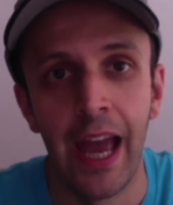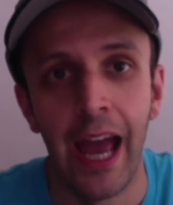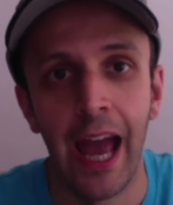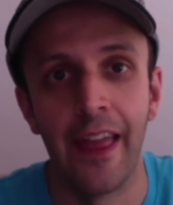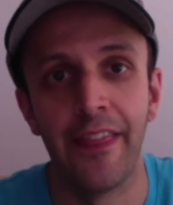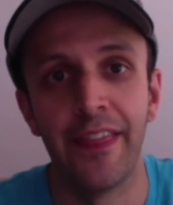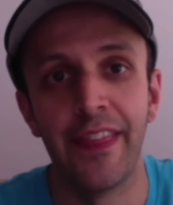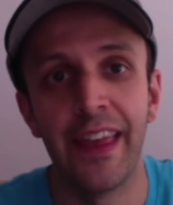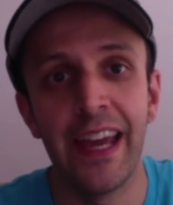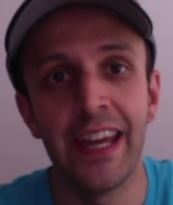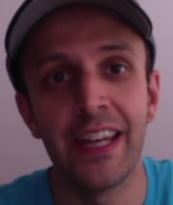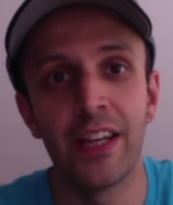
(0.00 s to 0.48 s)

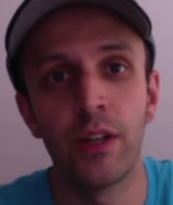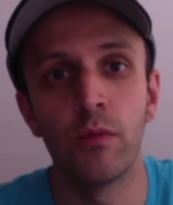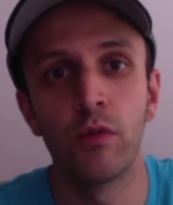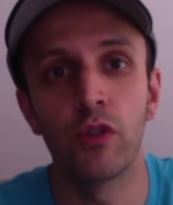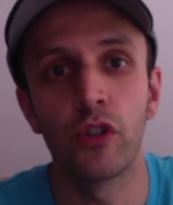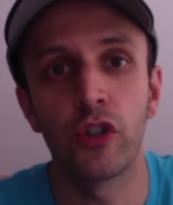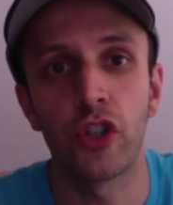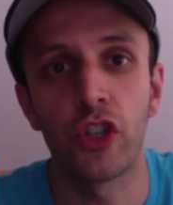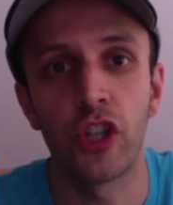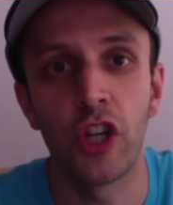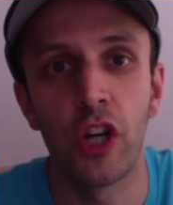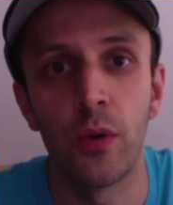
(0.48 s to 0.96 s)
and then it will
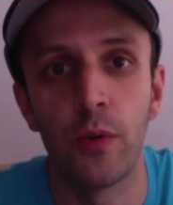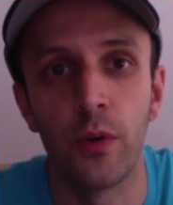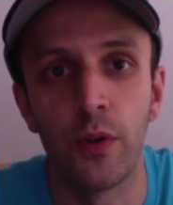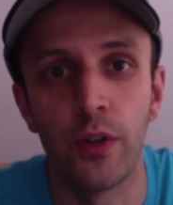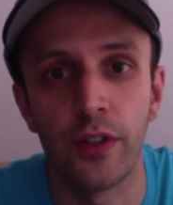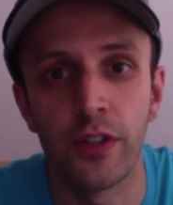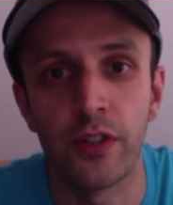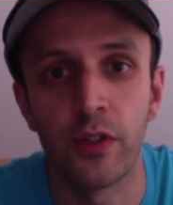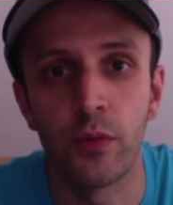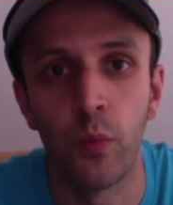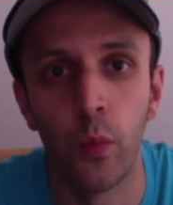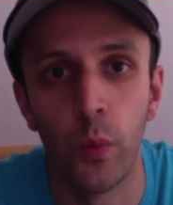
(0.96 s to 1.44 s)
show
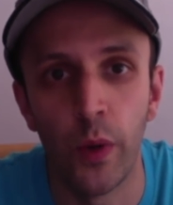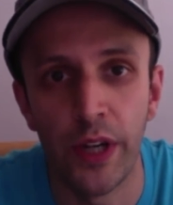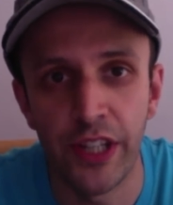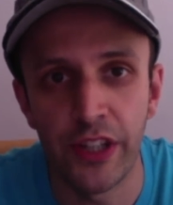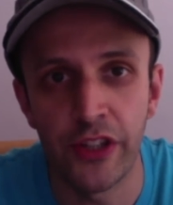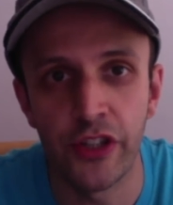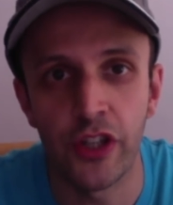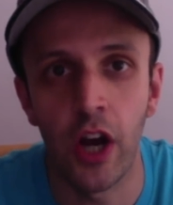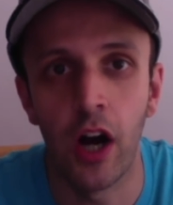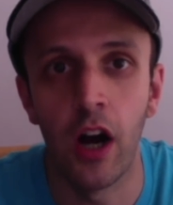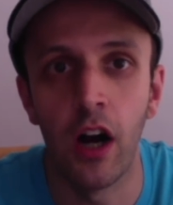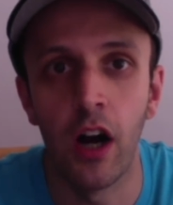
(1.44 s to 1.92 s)
us
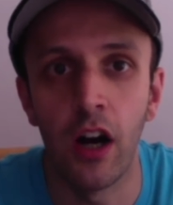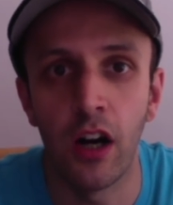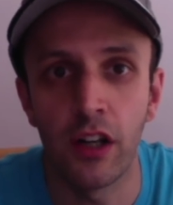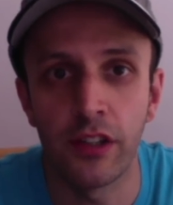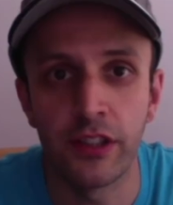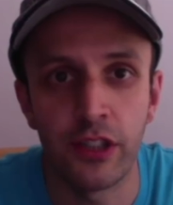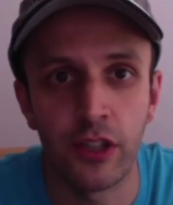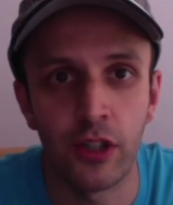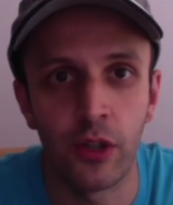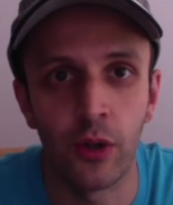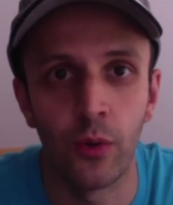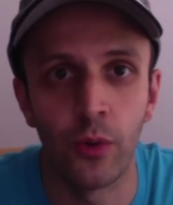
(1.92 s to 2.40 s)
which
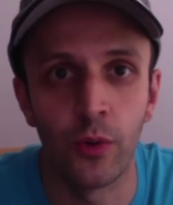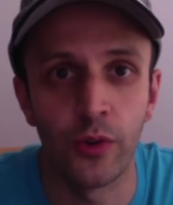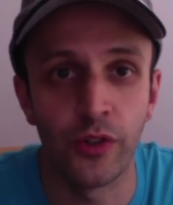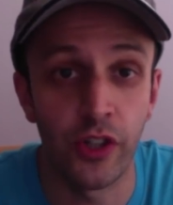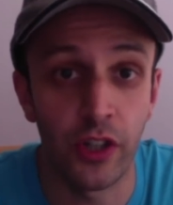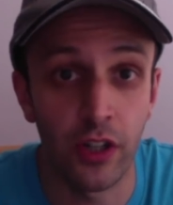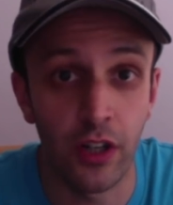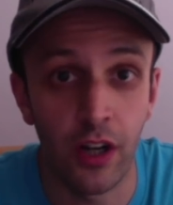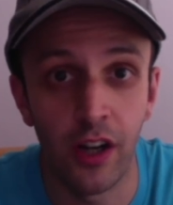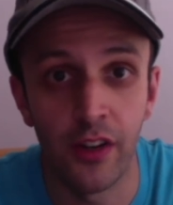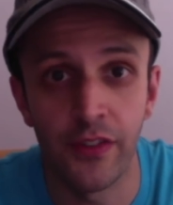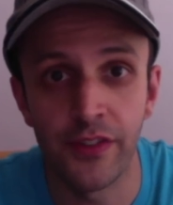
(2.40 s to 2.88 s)
articles or
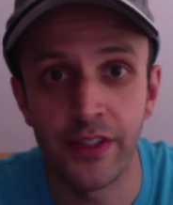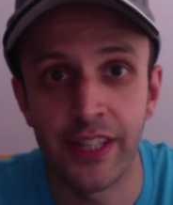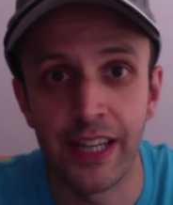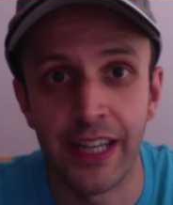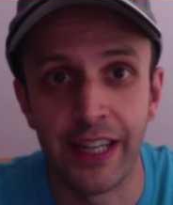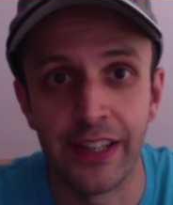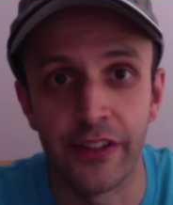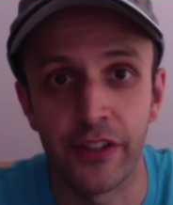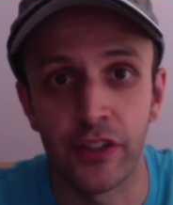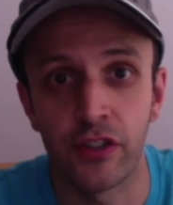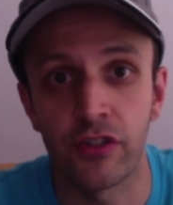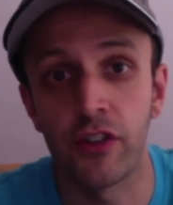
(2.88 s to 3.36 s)

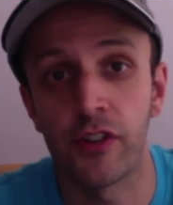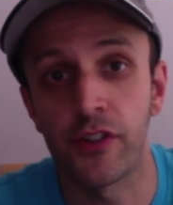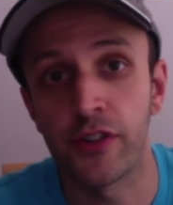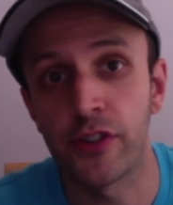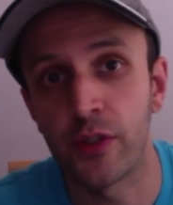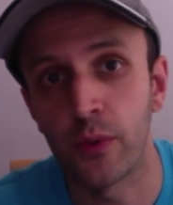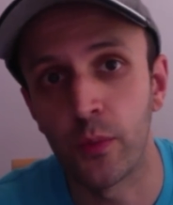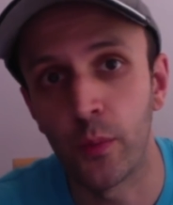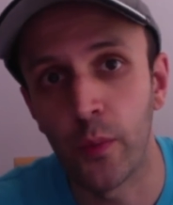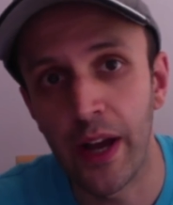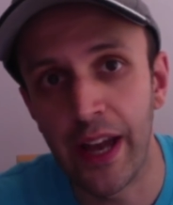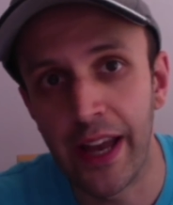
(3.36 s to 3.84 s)
content across
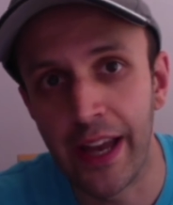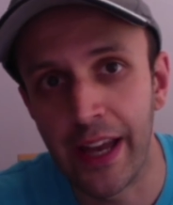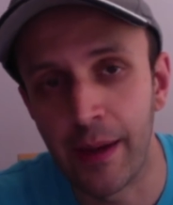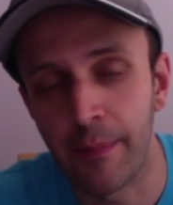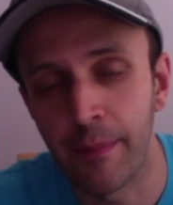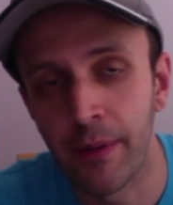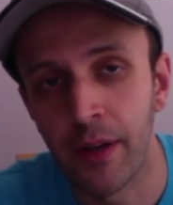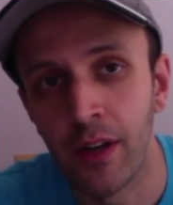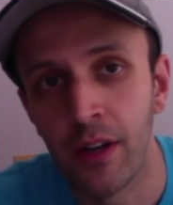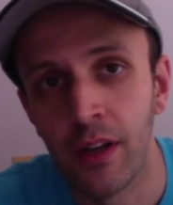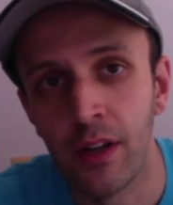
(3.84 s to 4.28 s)
the web